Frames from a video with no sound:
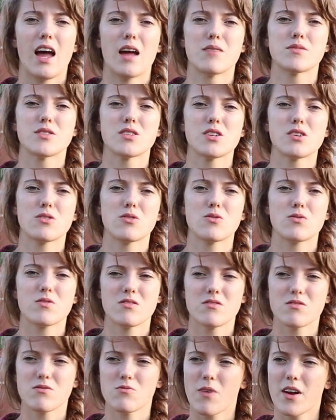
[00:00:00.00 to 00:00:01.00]
So
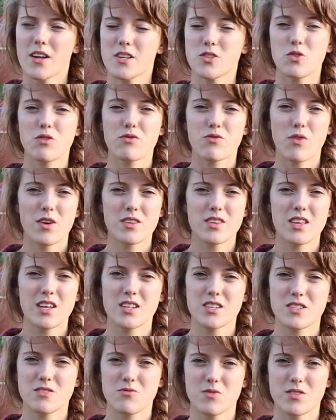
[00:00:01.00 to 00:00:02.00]
ways to avoid
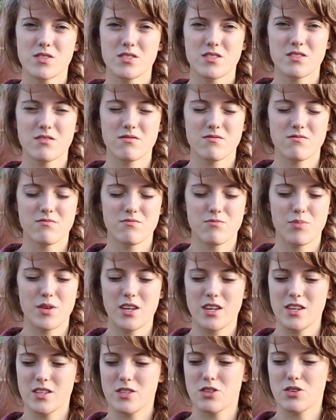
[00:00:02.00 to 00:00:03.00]
this would
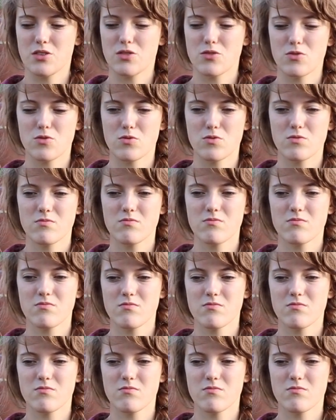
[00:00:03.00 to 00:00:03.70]
be to